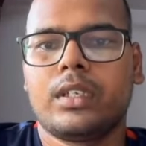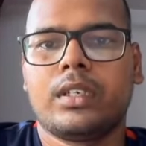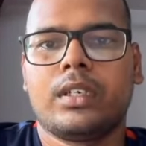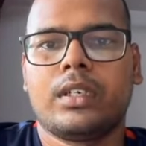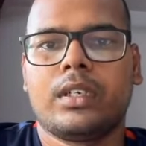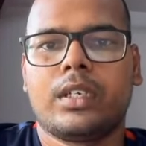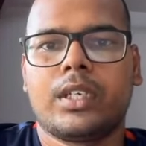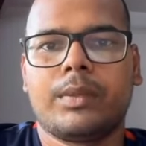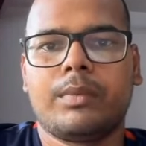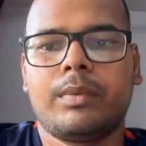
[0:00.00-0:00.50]

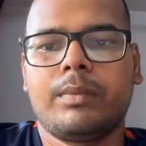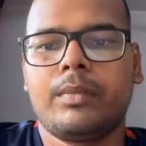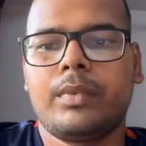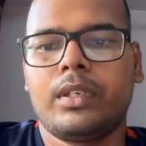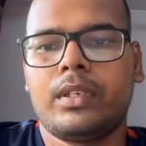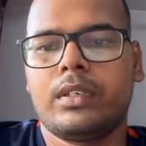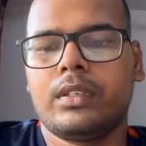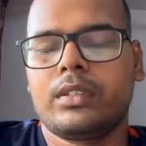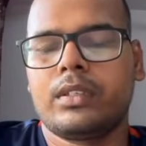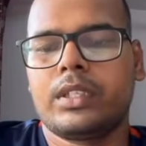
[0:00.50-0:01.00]

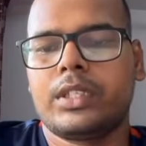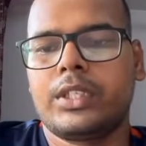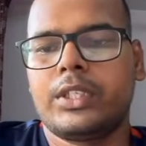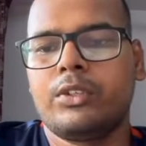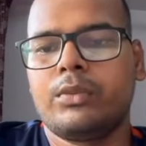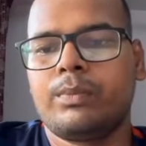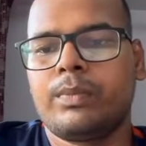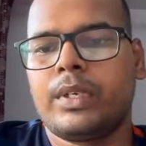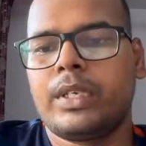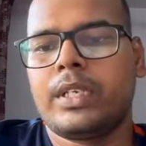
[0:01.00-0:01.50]
Remember, the
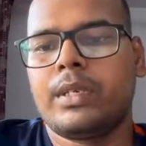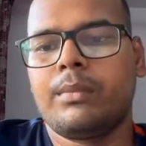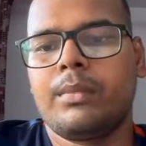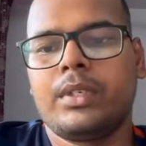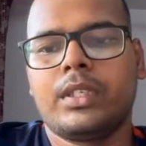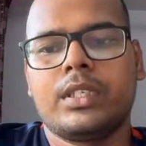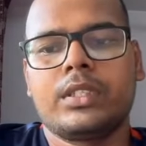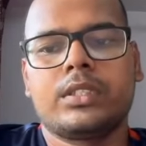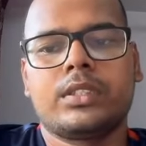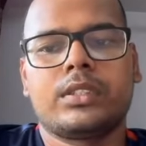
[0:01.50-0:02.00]
tune
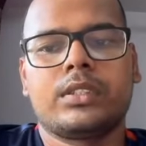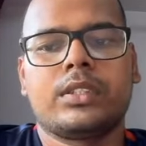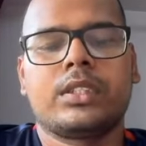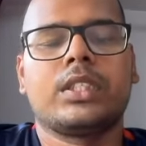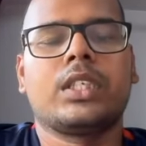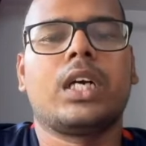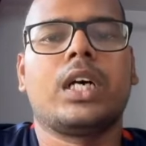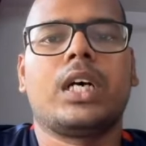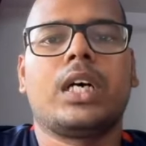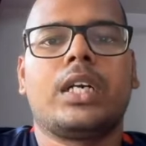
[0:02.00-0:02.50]
parameters
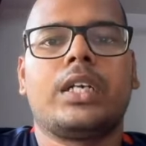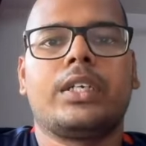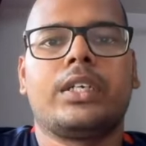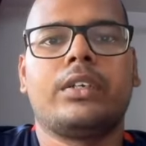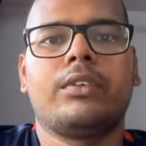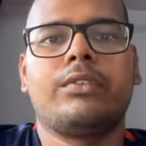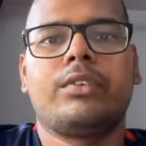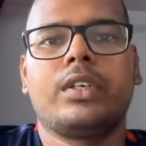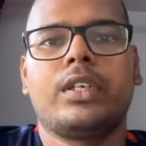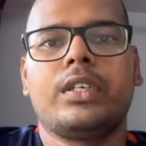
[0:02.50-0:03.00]
are
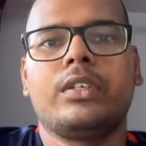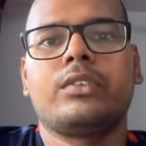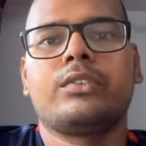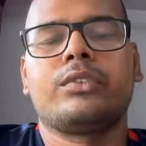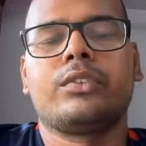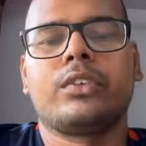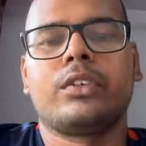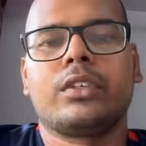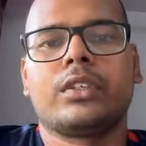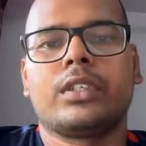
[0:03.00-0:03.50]
different
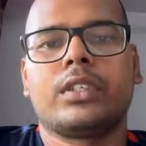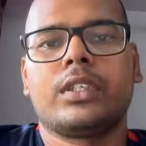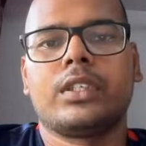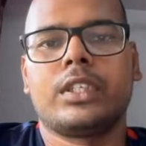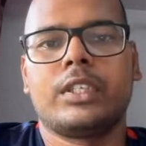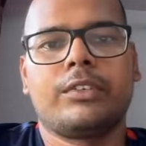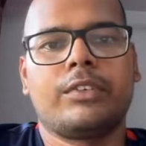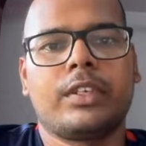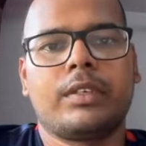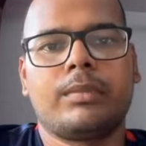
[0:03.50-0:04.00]
for the
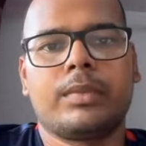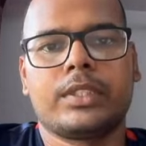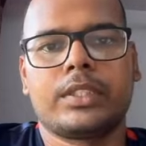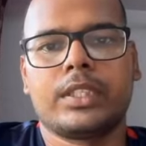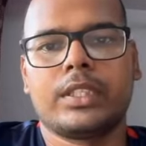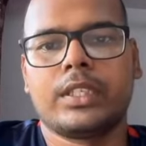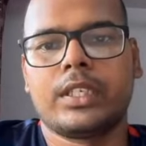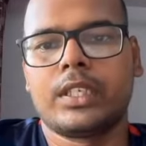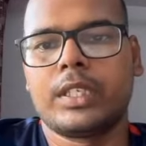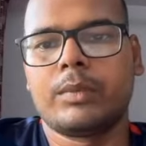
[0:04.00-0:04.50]
different
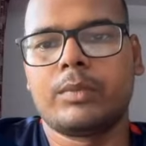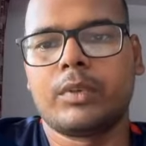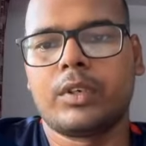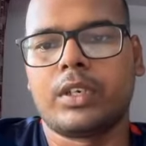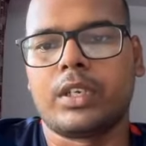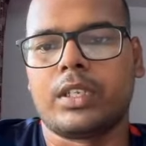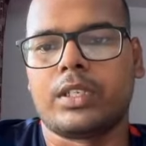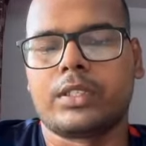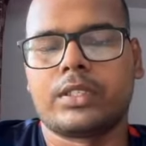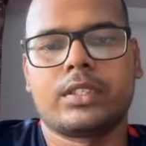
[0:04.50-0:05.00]
machine learning
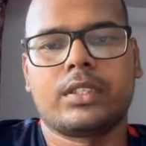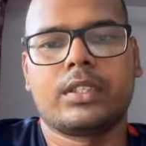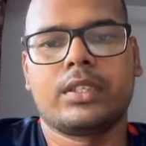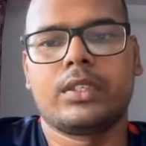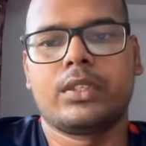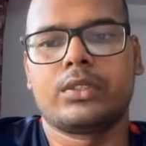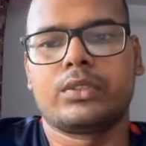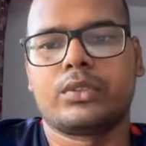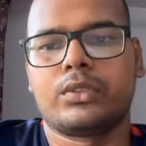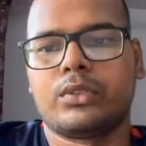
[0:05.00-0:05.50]
models.
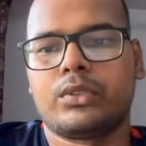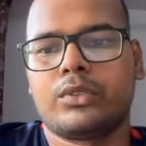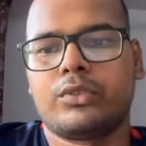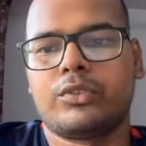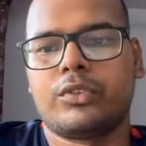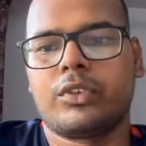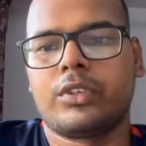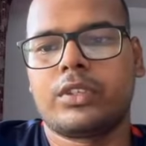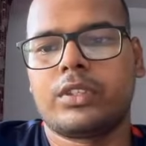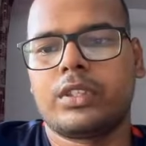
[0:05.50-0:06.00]
So
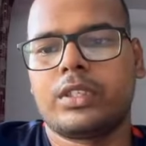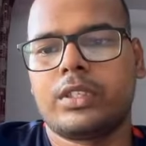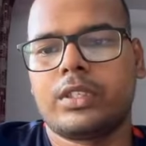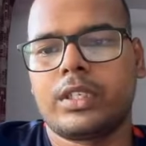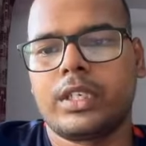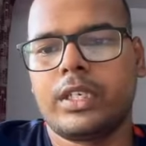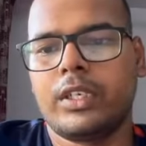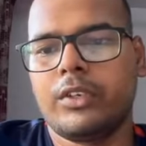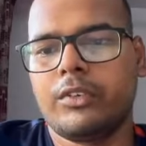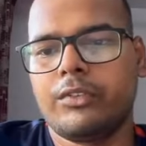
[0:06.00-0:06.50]
for the
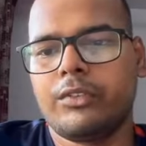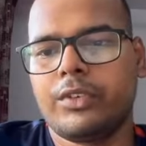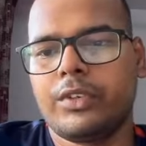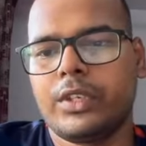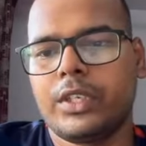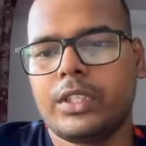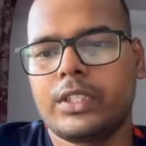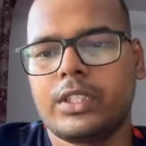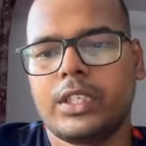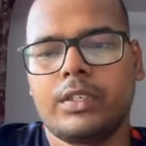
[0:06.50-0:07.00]
random
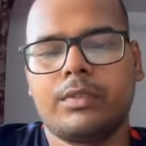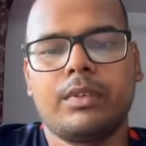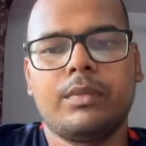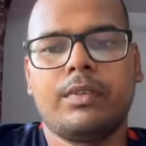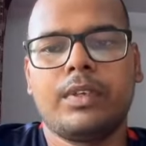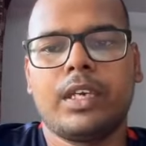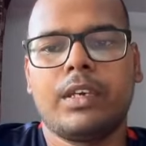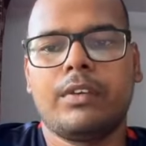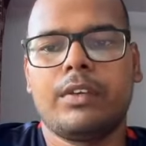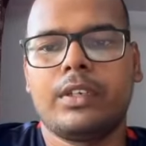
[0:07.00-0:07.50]
forest, it will
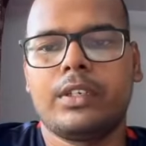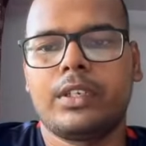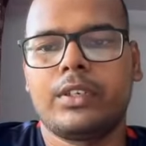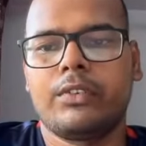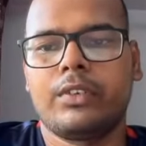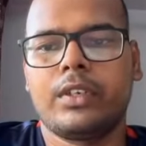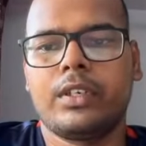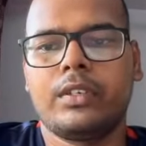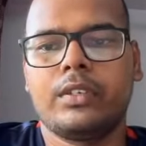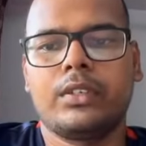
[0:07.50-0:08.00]
be having
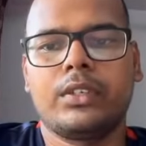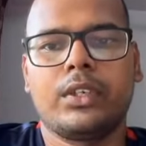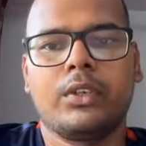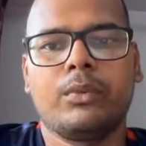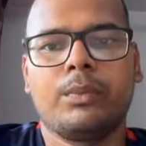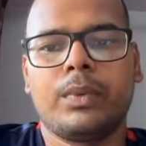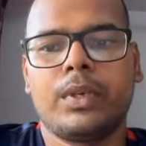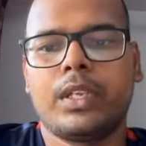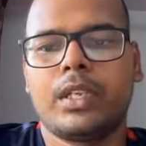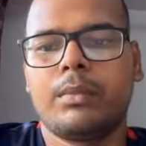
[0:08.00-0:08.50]
different tune
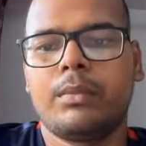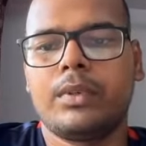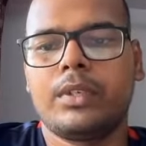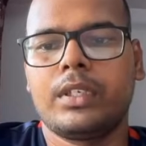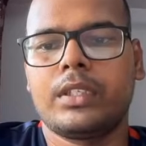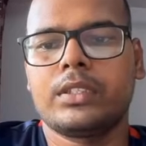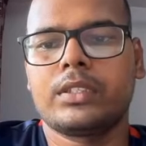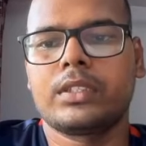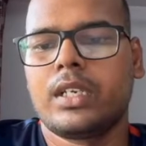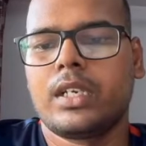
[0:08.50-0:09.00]

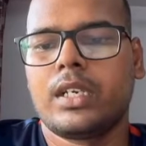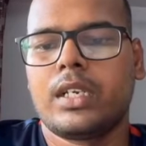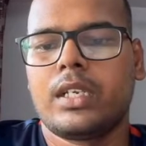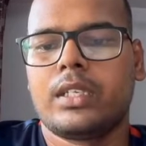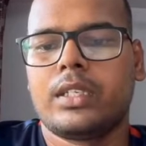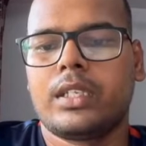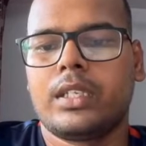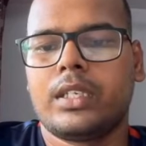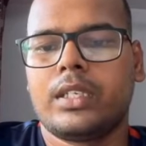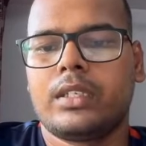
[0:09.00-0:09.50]
parameters.
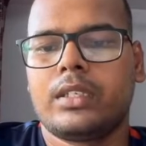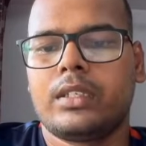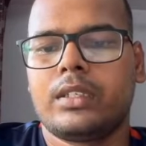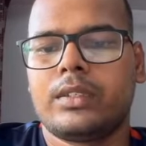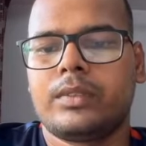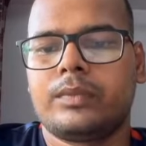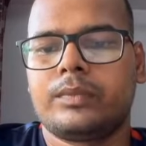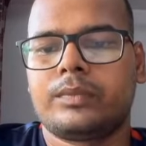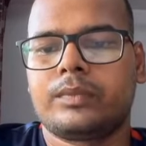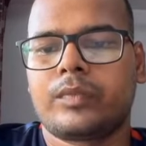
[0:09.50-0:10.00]

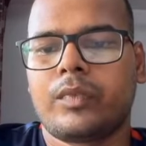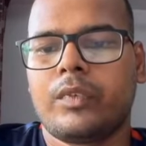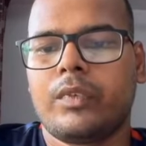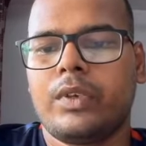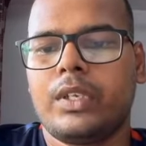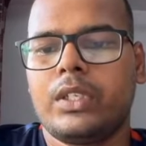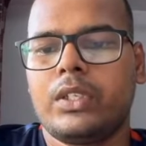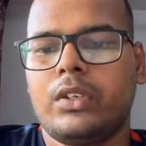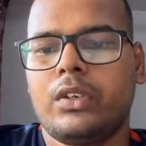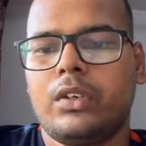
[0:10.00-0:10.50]
Then we
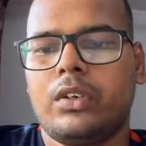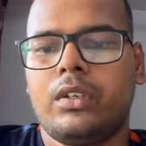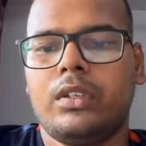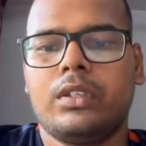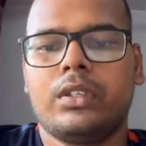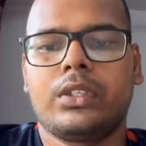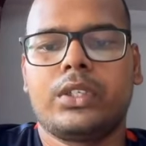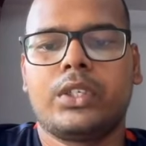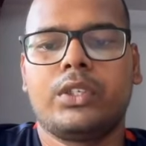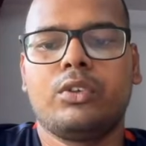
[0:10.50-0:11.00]
will
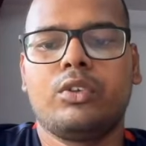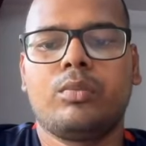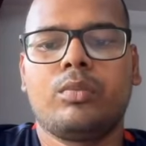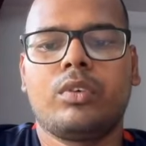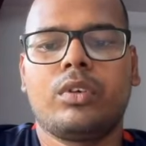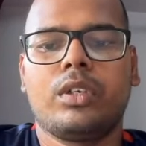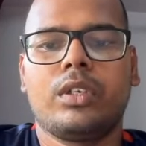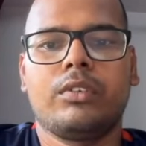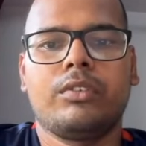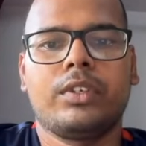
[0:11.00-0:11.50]
call tune
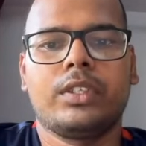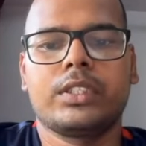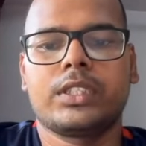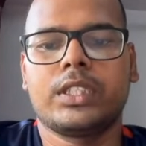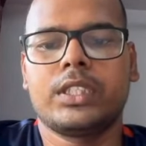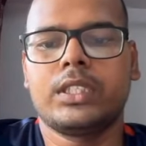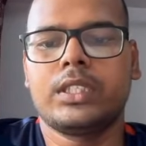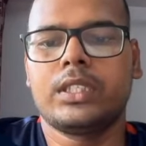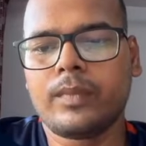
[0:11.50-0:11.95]
model function,